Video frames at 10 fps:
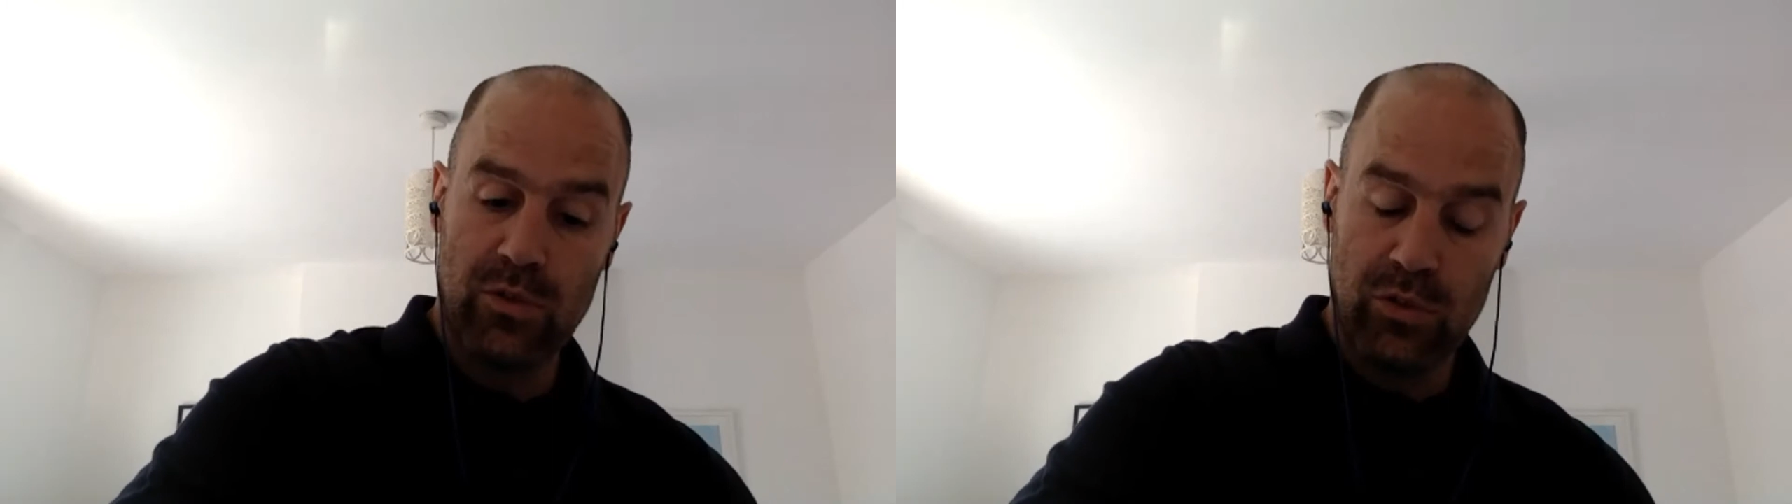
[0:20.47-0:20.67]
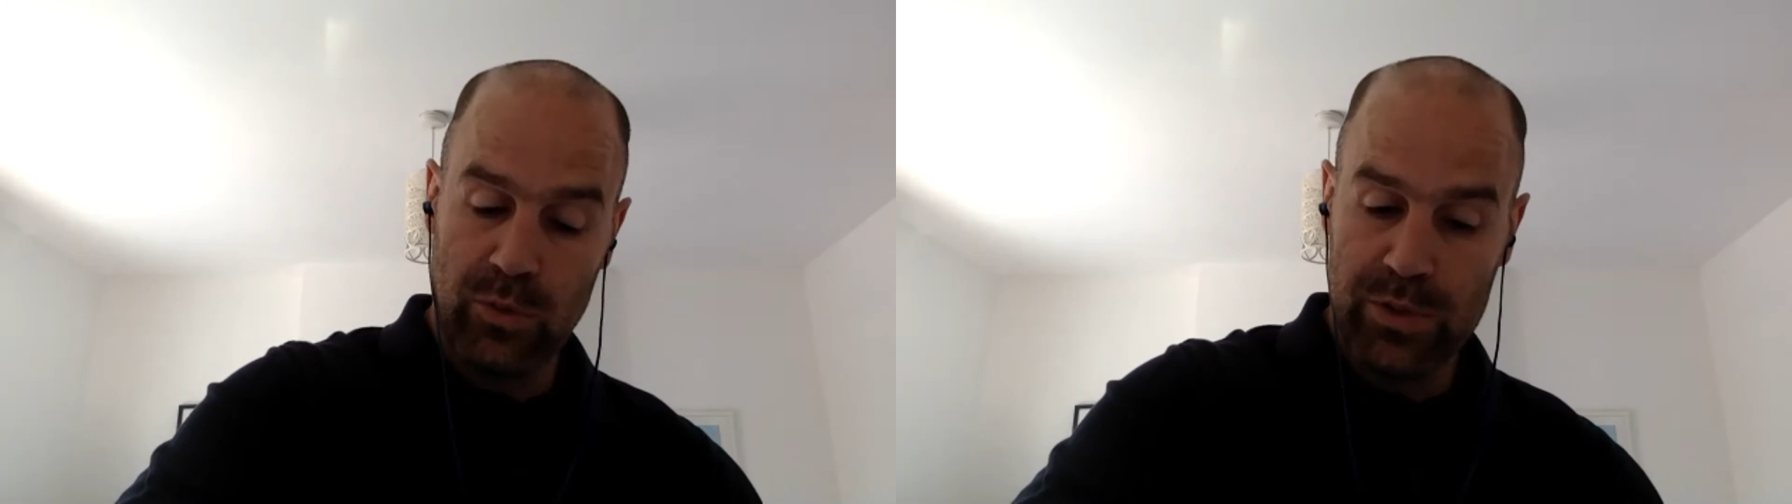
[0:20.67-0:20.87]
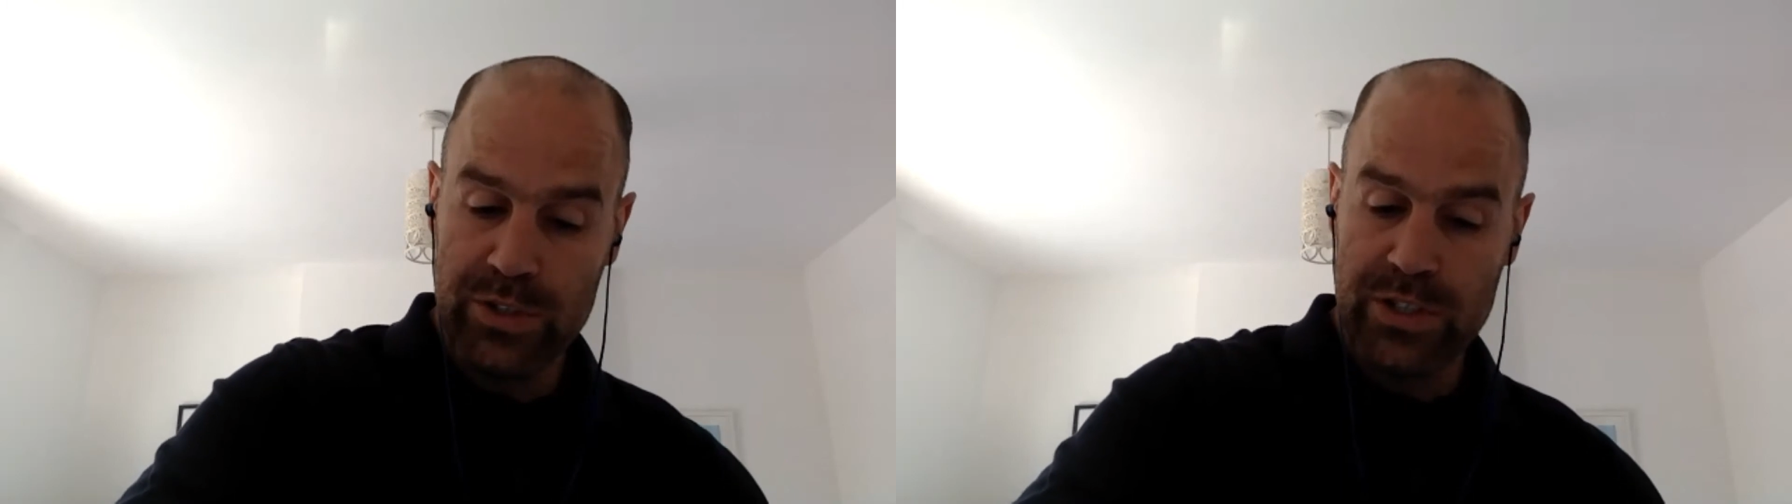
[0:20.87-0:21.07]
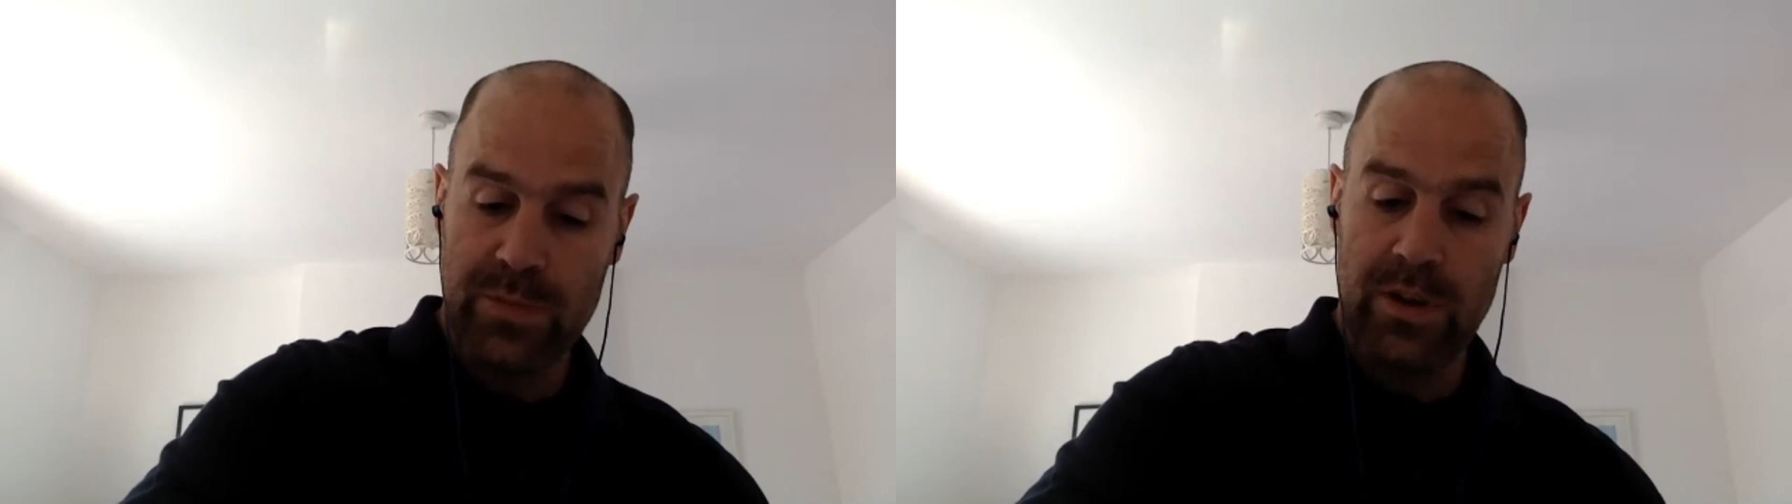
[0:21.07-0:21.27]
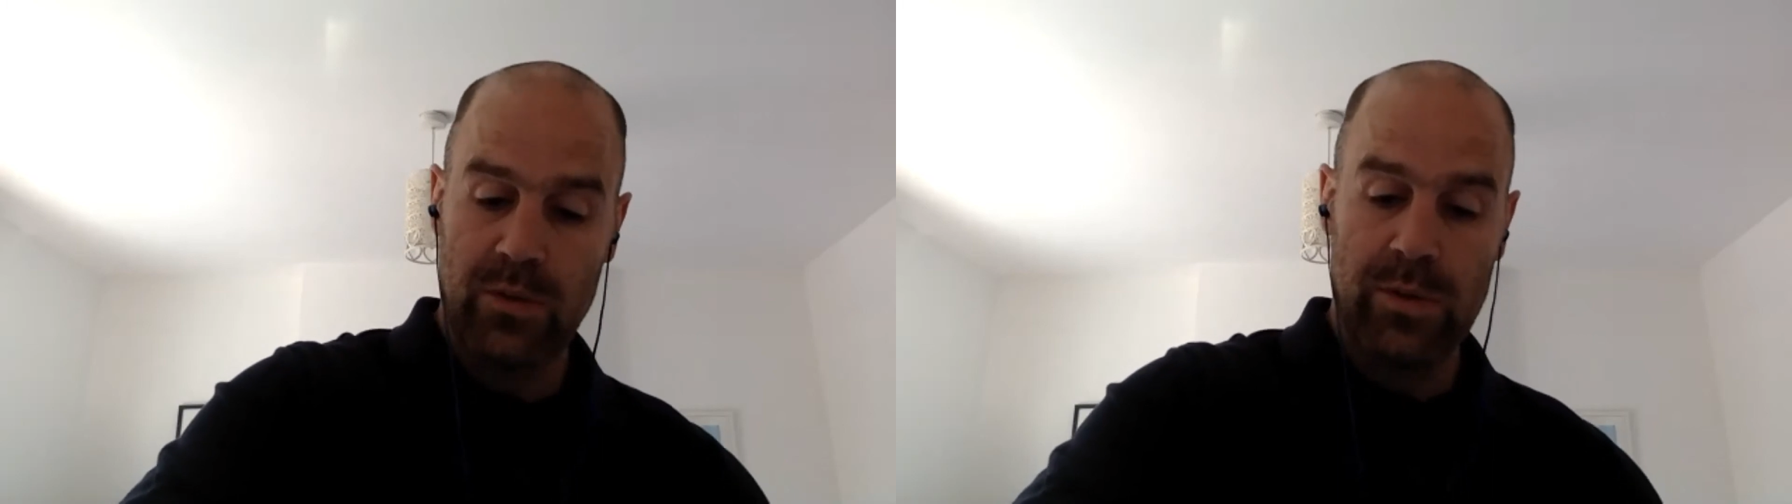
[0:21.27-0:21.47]
all British
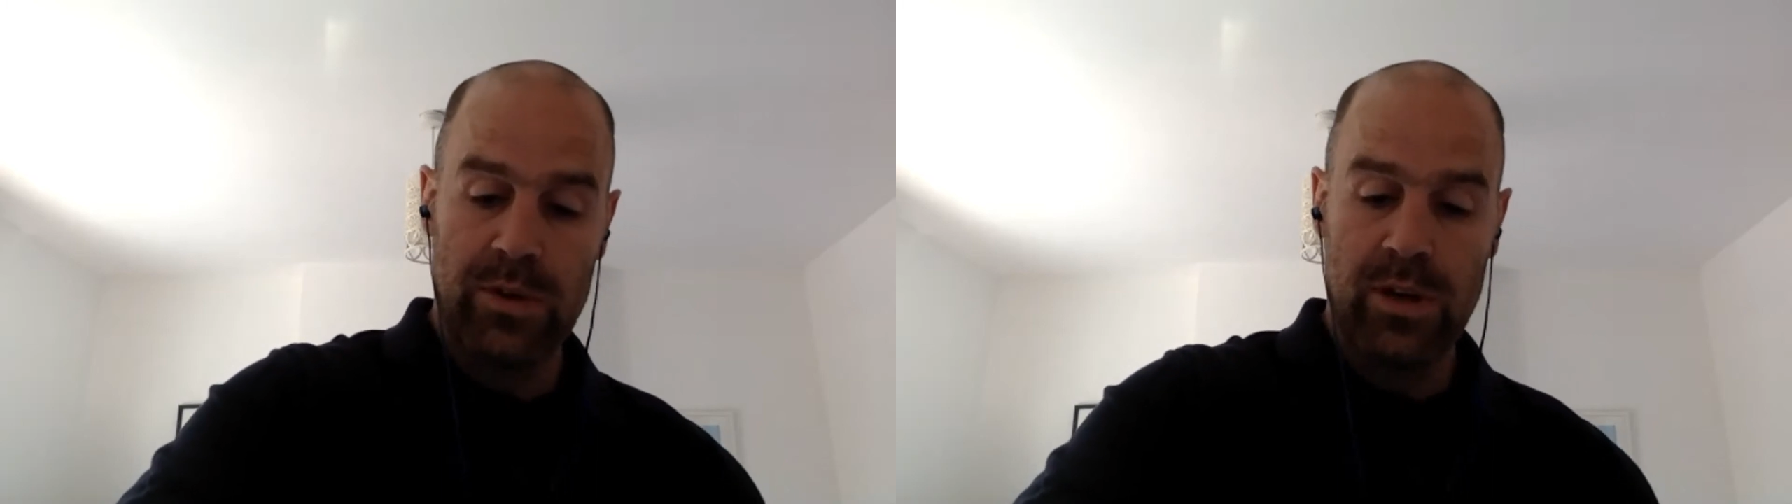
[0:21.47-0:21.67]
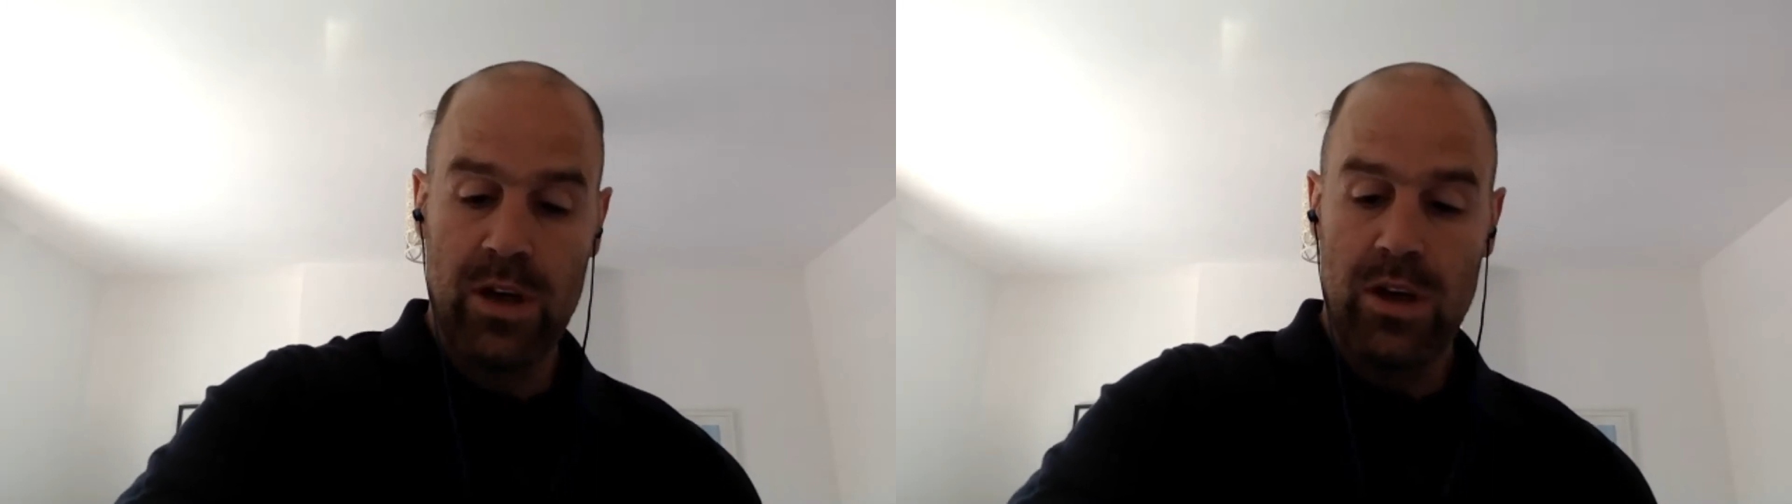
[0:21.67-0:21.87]
men and women